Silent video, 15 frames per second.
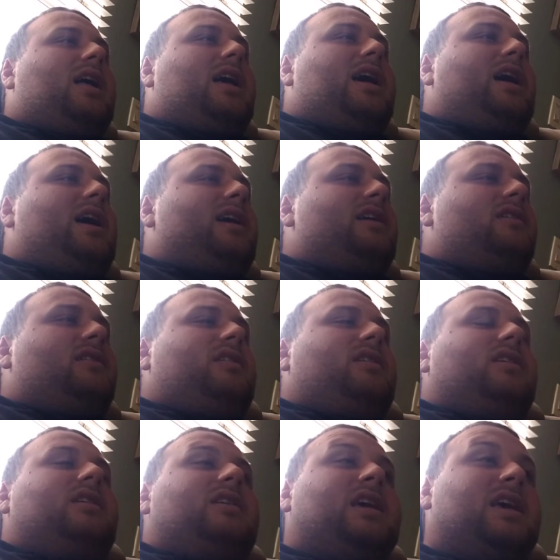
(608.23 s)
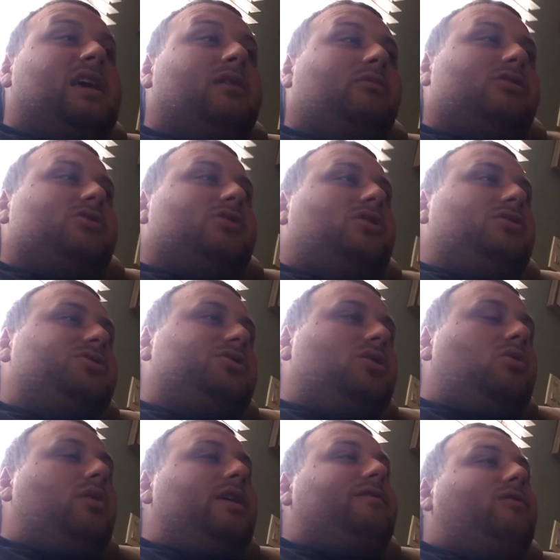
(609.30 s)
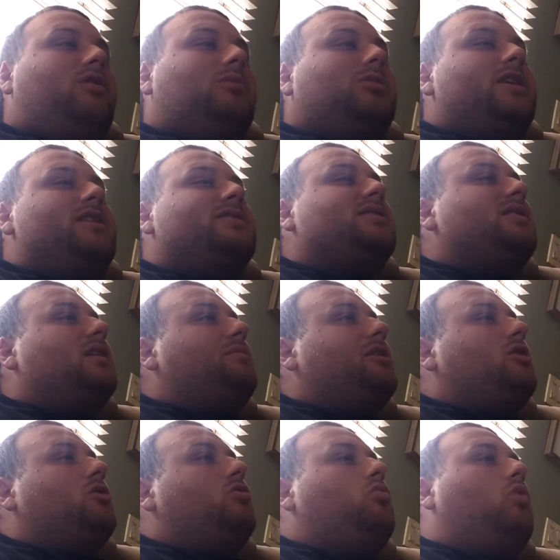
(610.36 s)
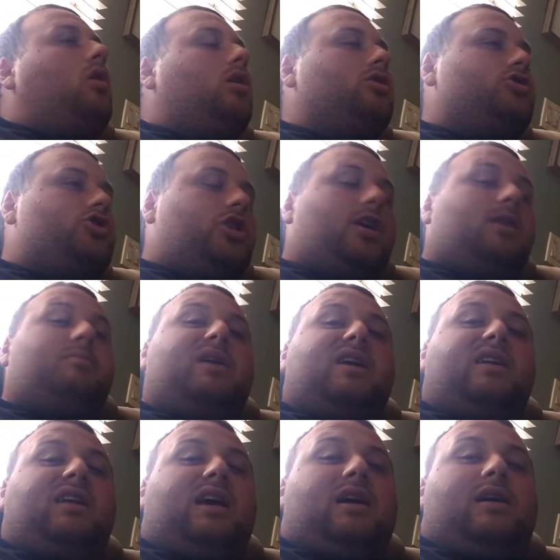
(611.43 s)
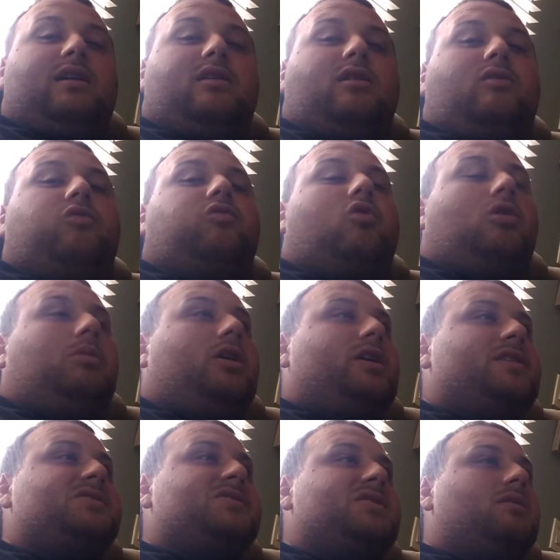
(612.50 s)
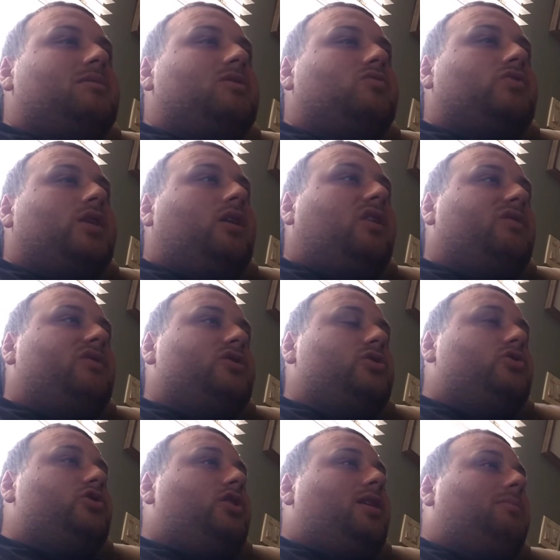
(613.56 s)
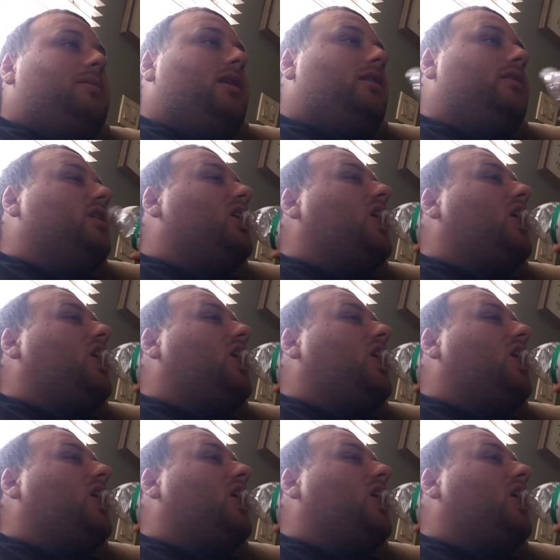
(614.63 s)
And he was also a former ECW World Champion and former ECW Television Champion.